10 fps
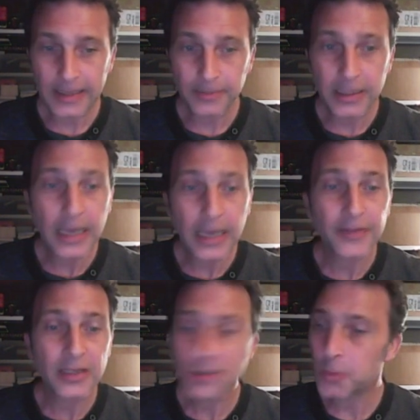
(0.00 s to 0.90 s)
yeah,
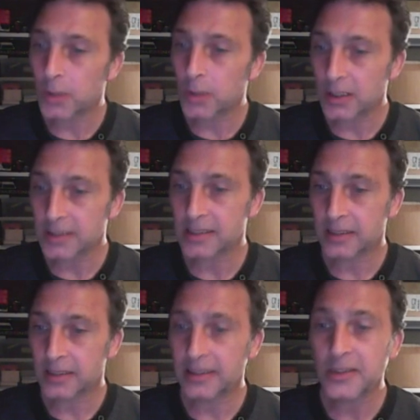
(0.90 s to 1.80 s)
this
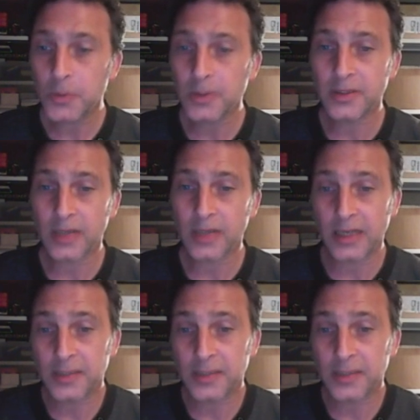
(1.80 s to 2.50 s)
was I